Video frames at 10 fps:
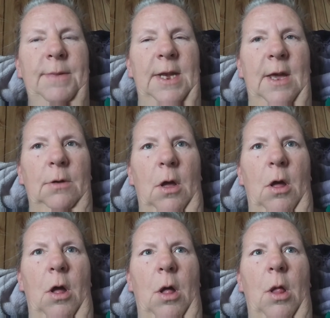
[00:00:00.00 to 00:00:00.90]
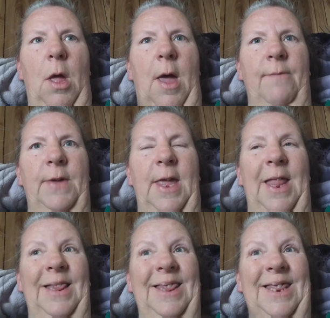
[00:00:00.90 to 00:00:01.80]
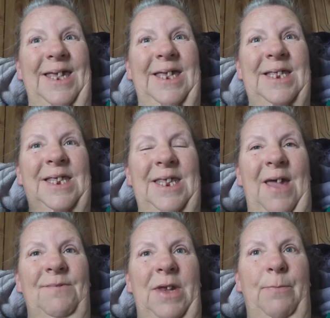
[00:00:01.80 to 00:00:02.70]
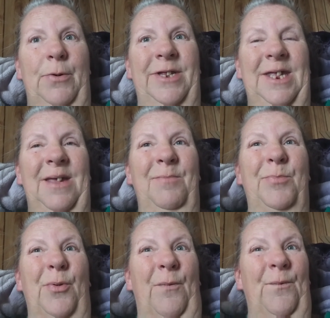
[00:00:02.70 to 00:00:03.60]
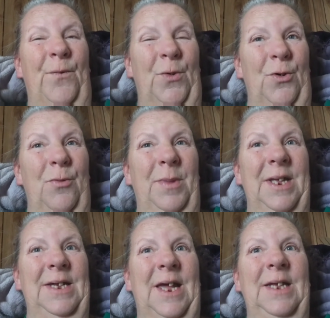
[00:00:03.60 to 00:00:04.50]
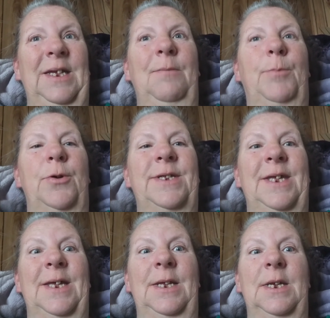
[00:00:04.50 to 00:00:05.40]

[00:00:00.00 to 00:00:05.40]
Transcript: alcohol of at least 70%, preferably 90%